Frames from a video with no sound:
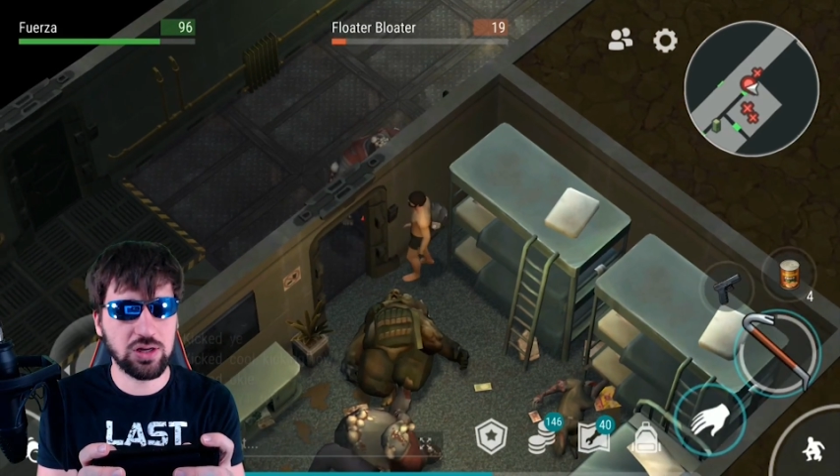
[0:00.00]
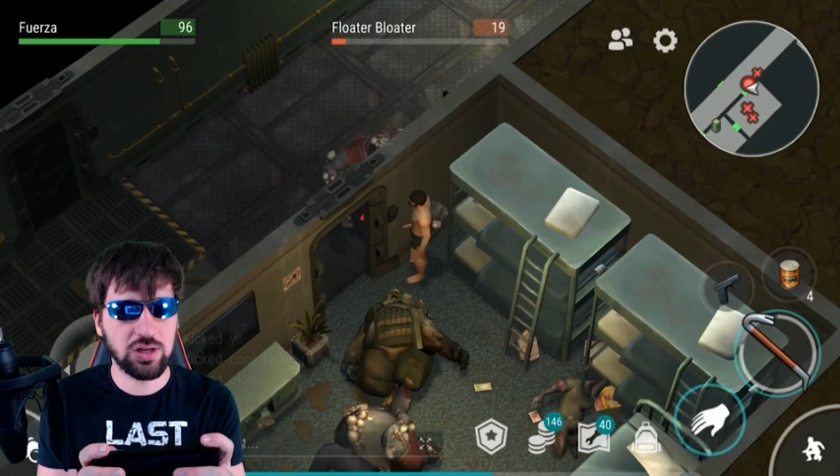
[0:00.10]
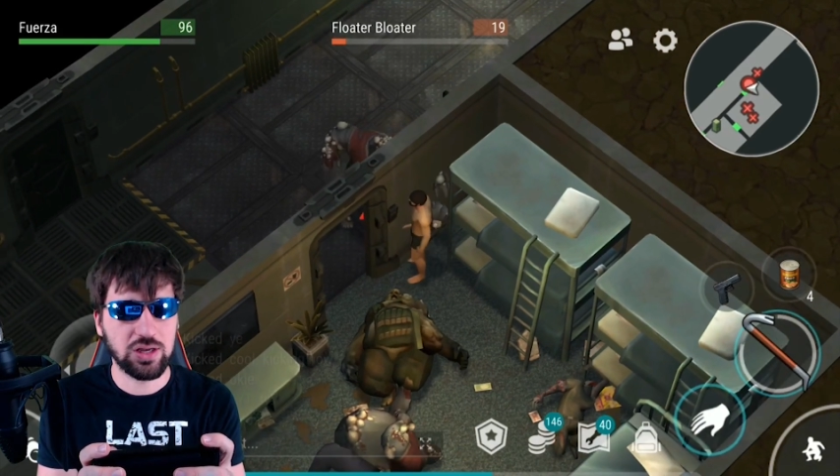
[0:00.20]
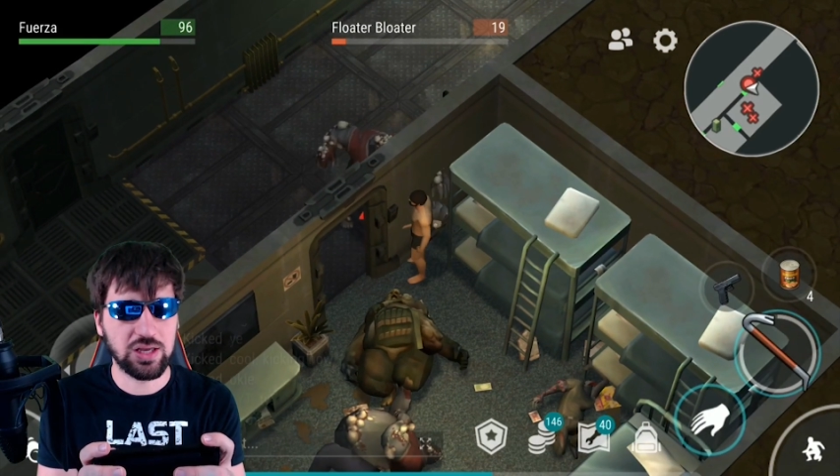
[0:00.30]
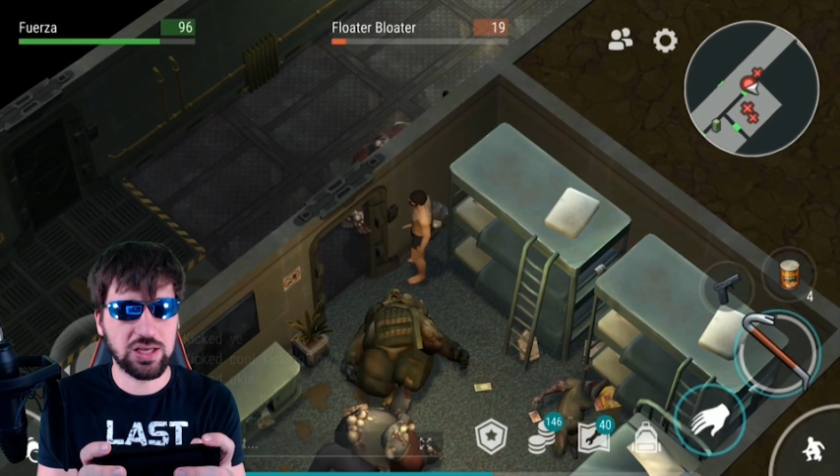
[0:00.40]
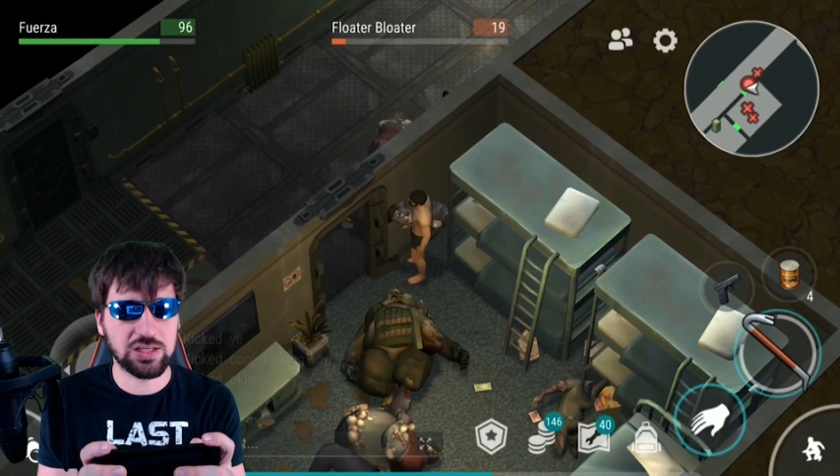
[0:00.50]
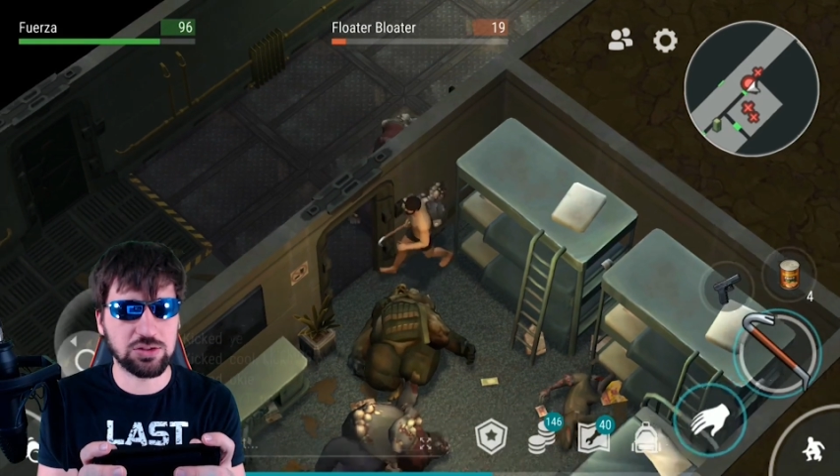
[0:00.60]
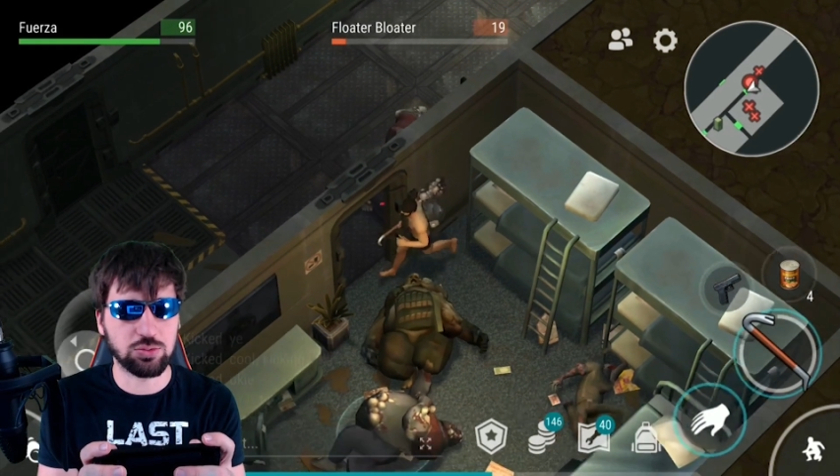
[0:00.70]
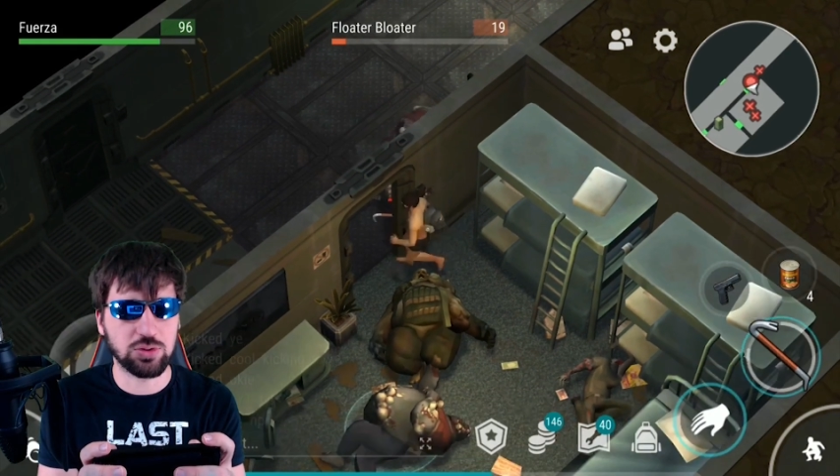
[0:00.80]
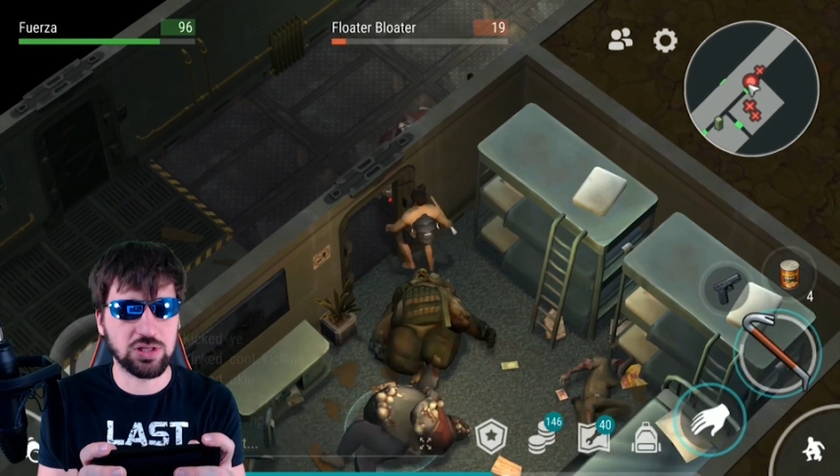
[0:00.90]
it, it
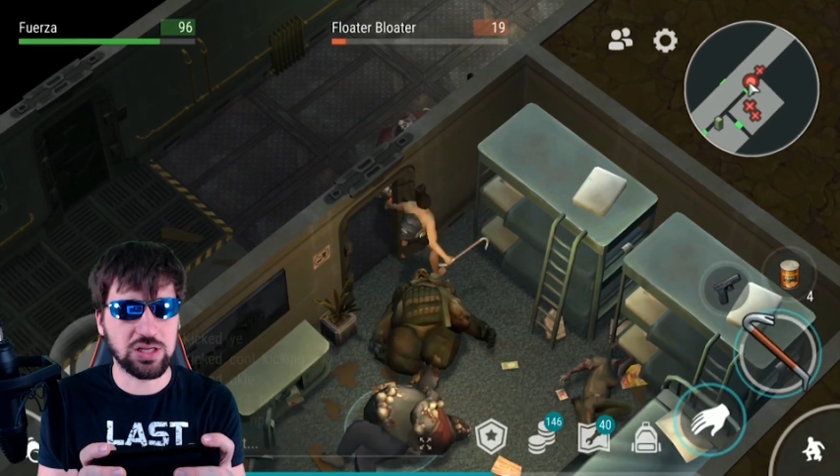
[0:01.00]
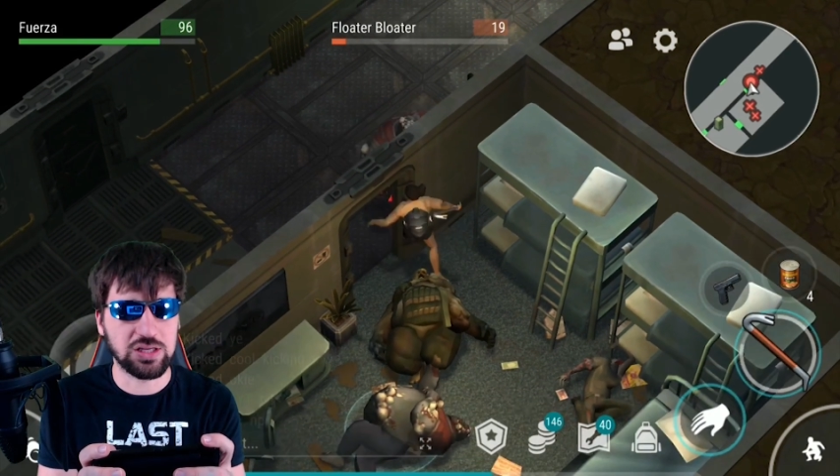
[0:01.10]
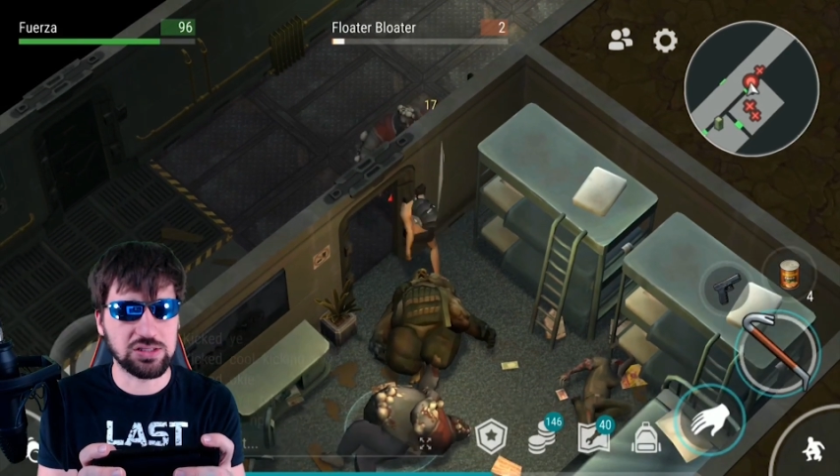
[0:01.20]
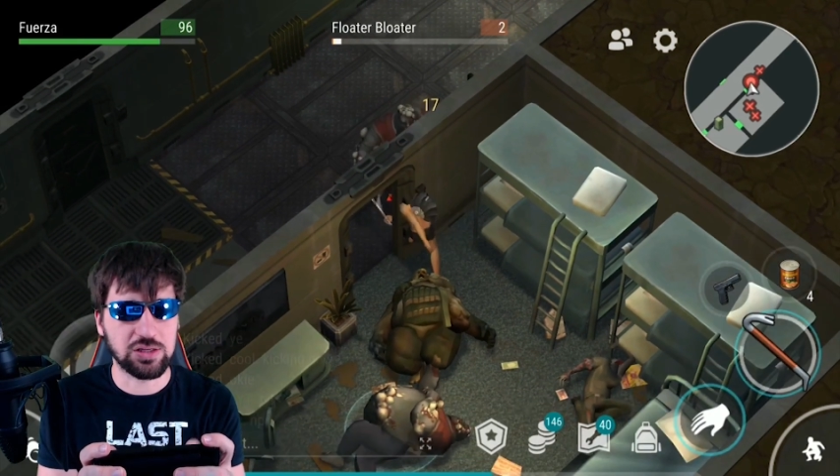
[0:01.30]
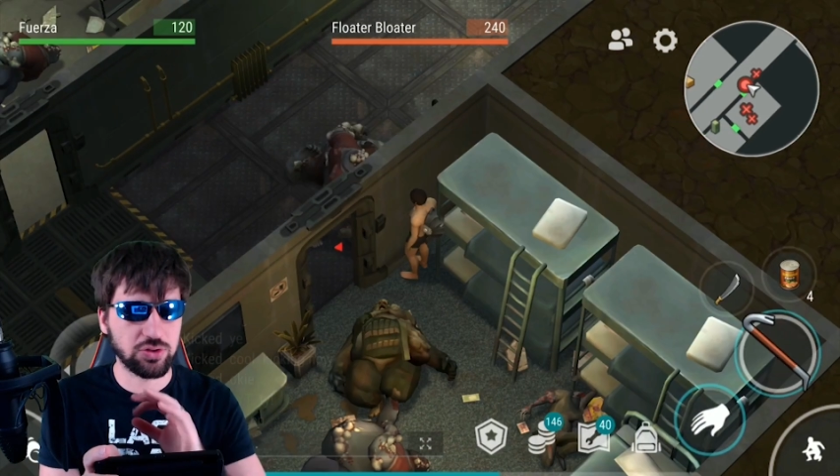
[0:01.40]
gets really easy.